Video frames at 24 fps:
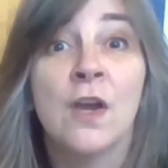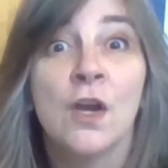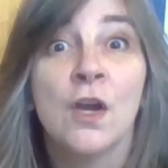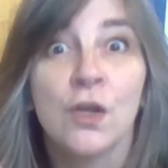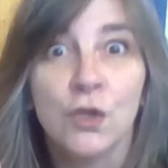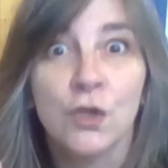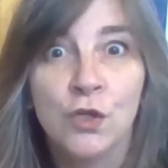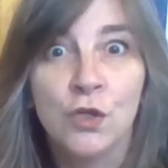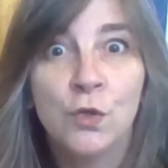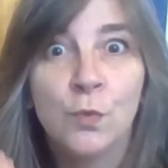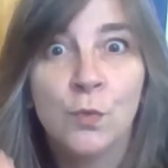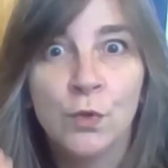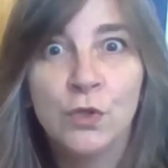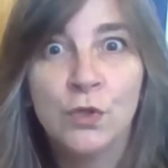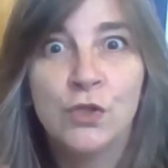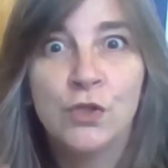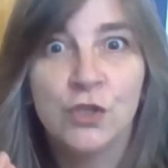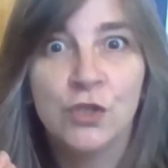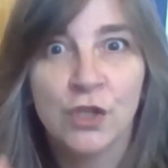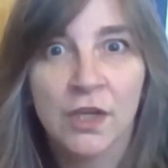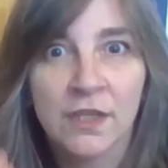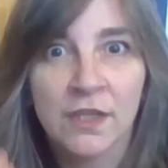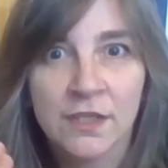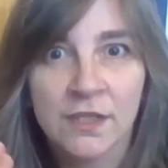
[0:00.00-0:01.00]
You would
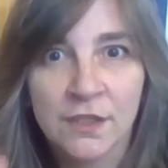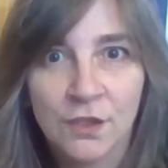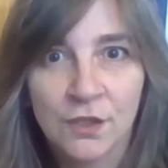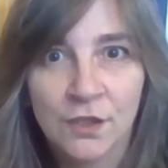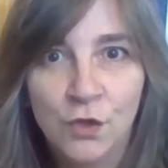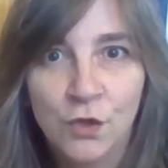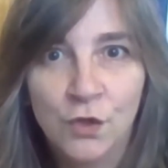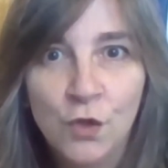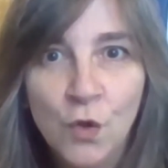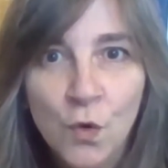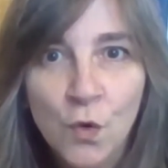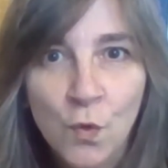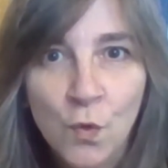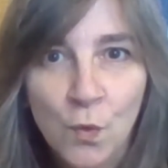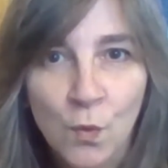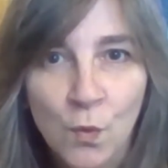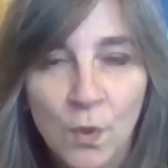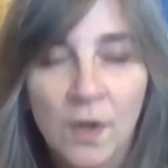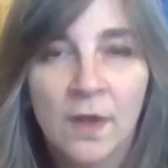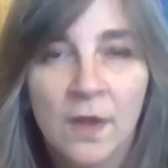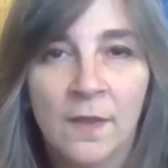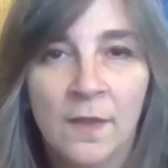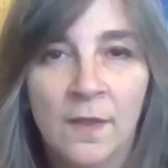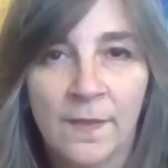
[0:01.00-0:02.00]
just know
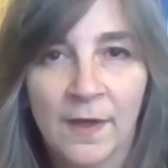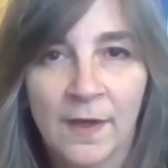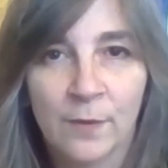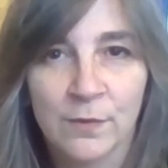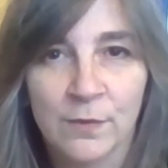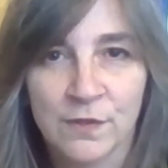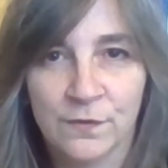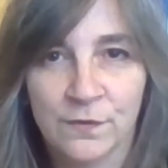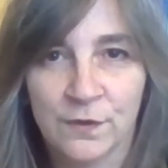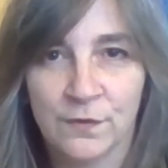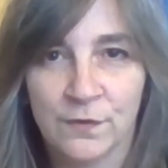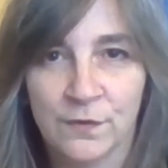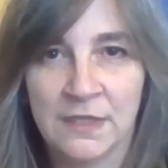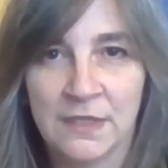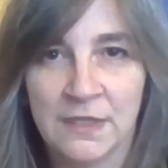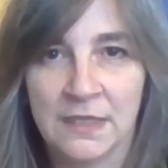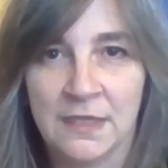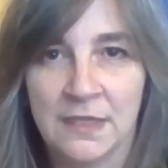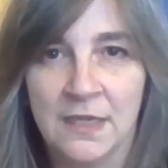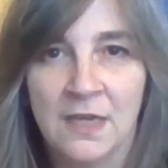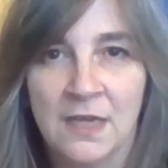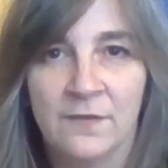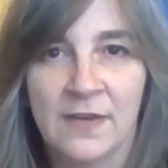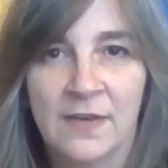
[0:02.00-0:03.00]
that was 15.
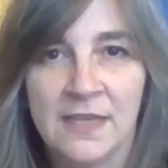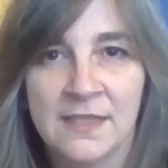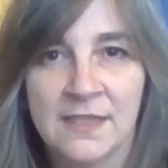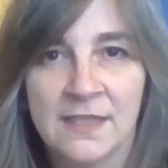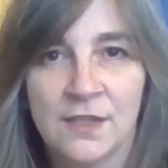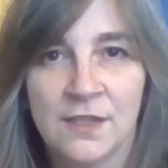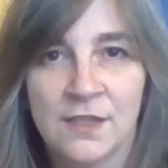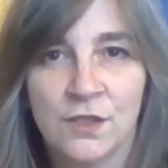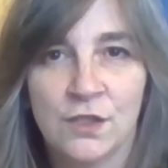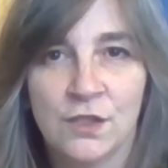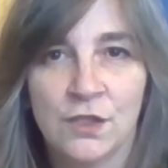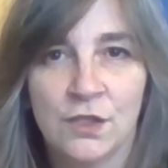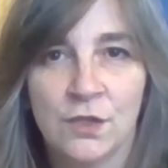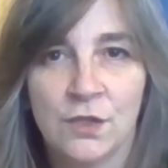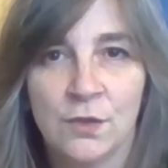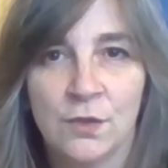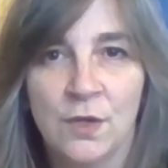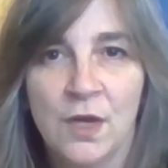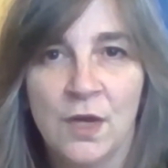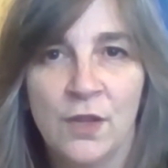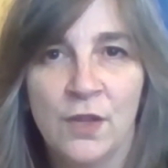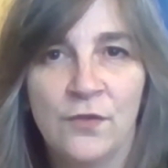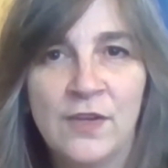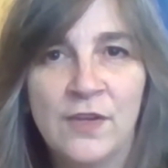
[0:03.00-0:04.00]
If I said to you,
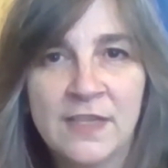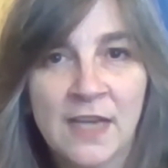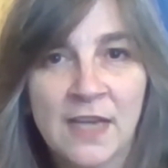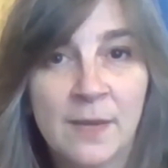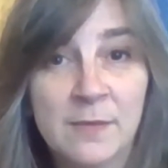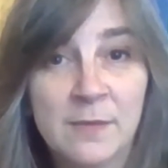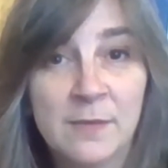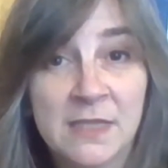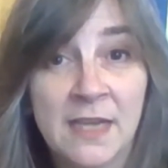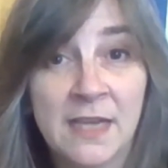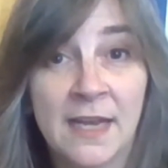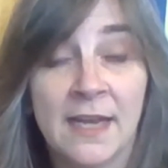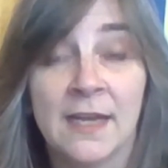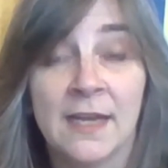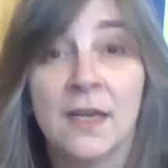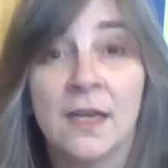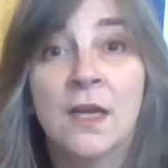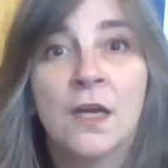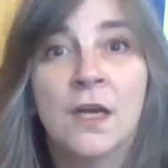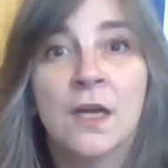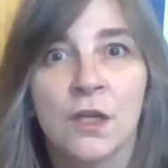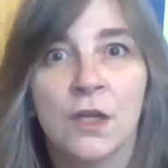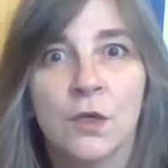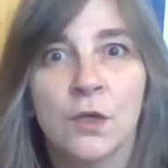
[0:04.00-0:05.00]
3 times 9,
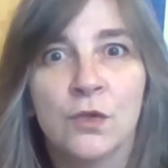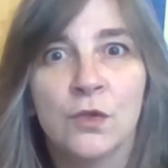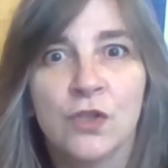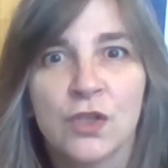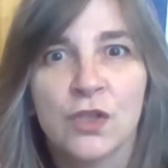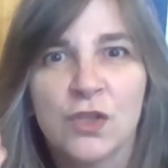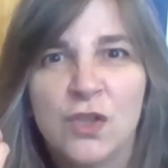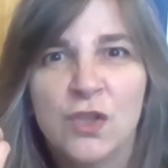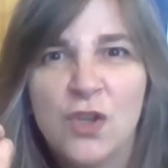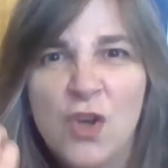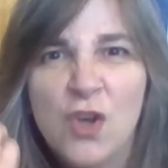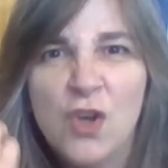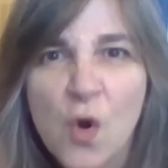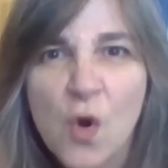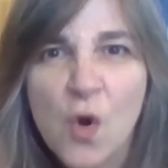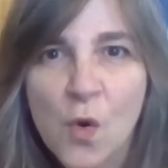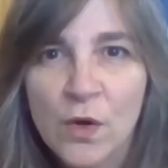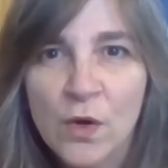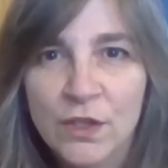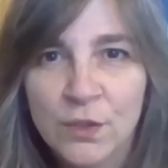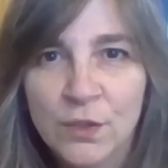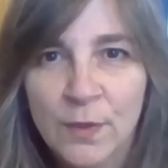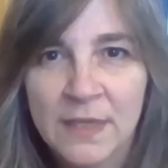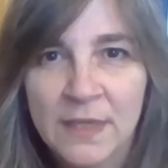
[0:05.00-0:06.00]
you just know
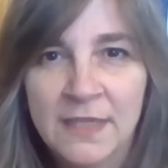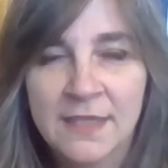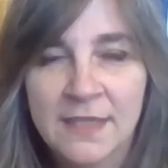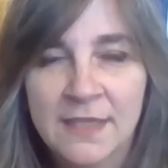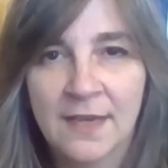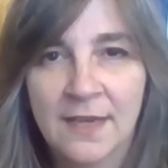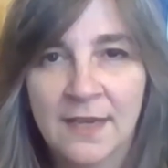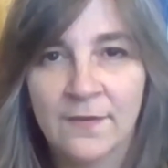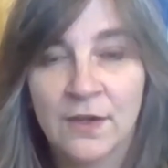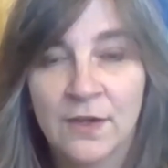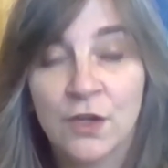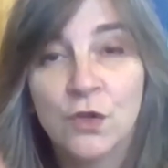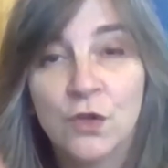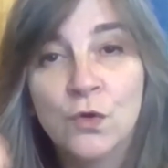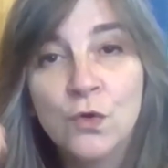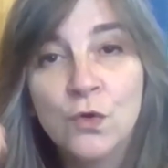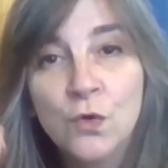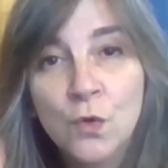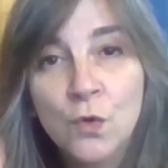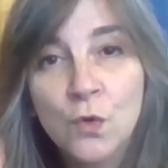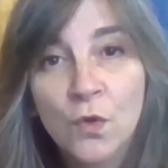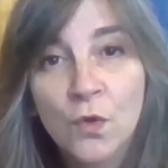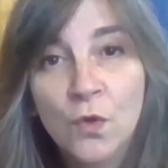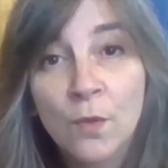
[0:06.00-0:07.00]
it's 27. You
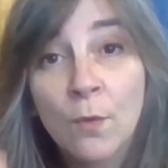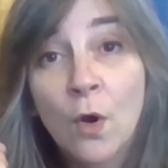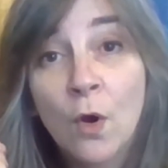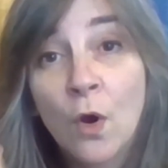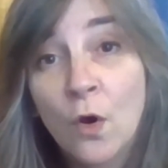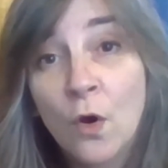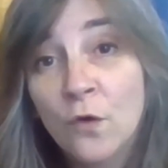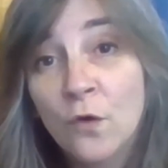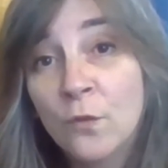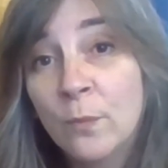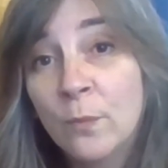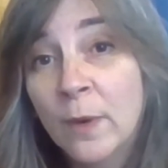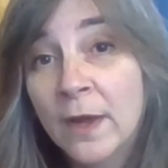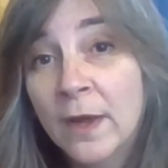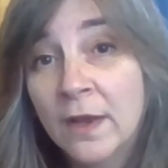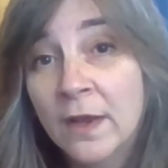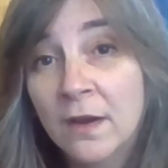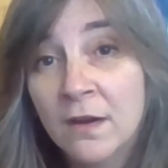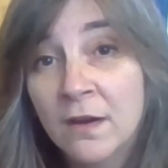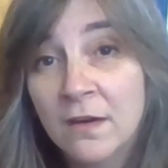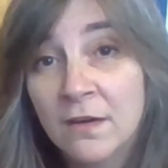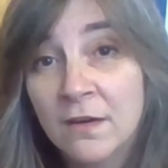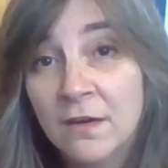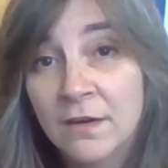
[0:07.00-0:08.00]
know them off by
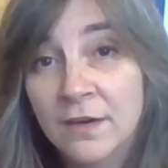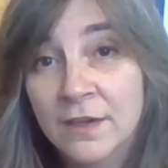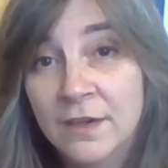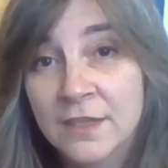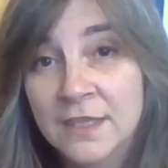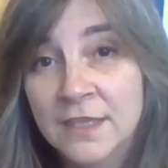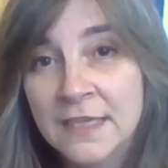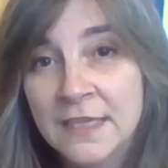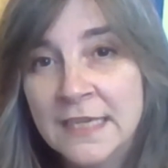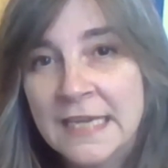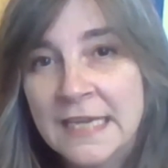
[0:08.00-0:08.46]
heart.